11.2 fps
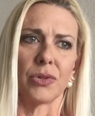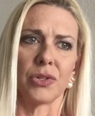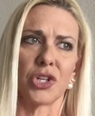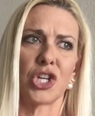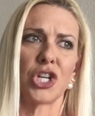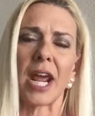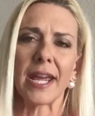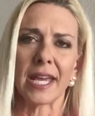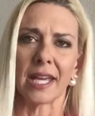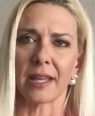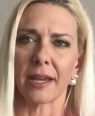
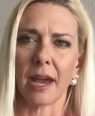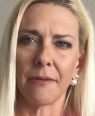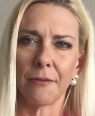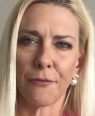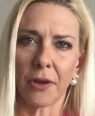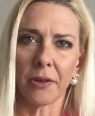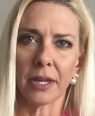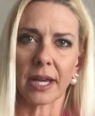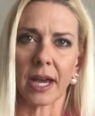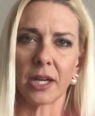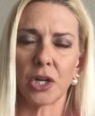shaking. Like, I felt like
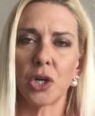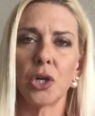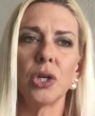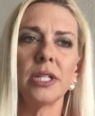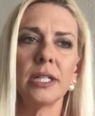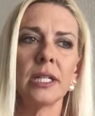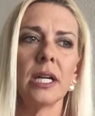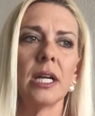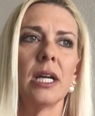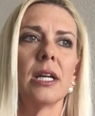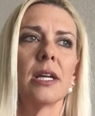I couldn't
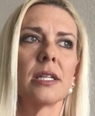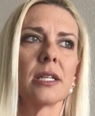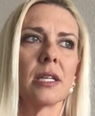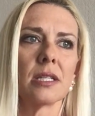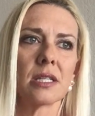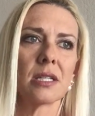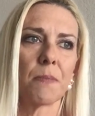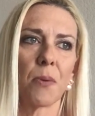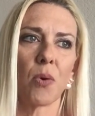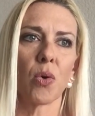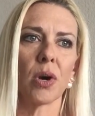
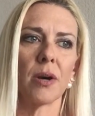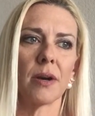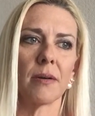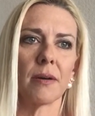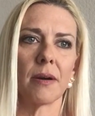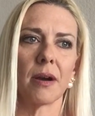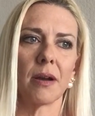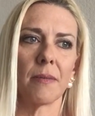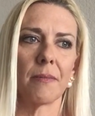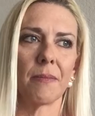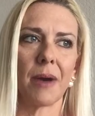support,
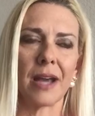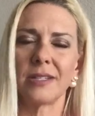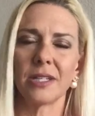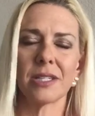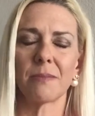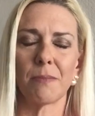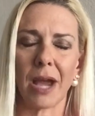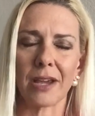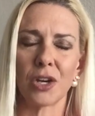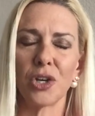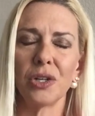I
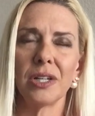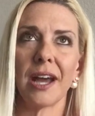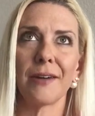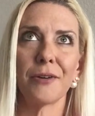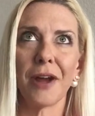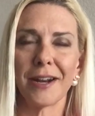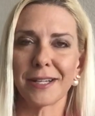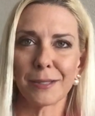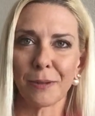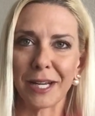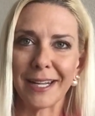don't know how to
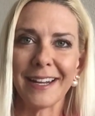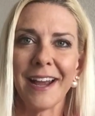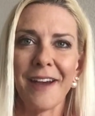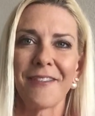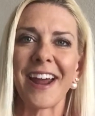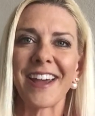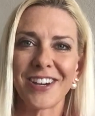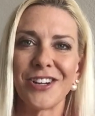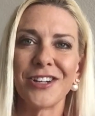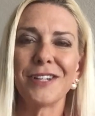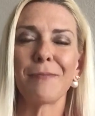explain it, but
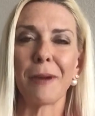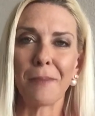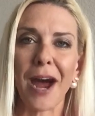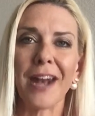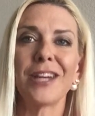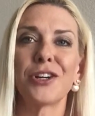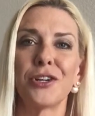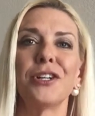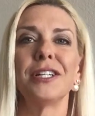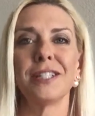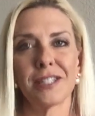my body
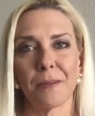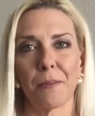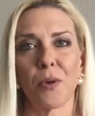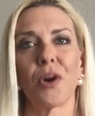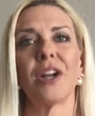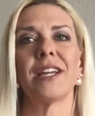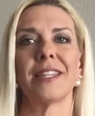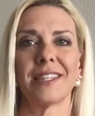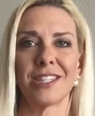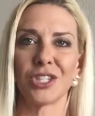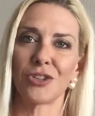couldn't support
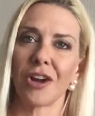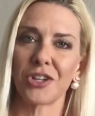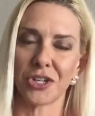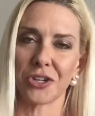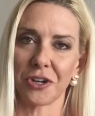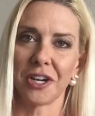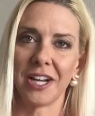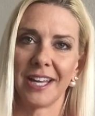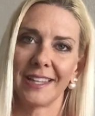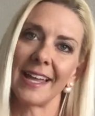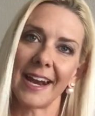the structure
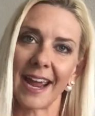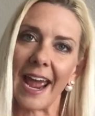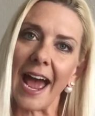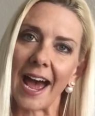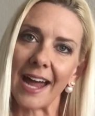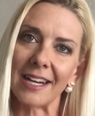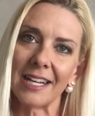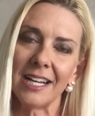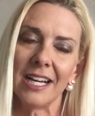that I had.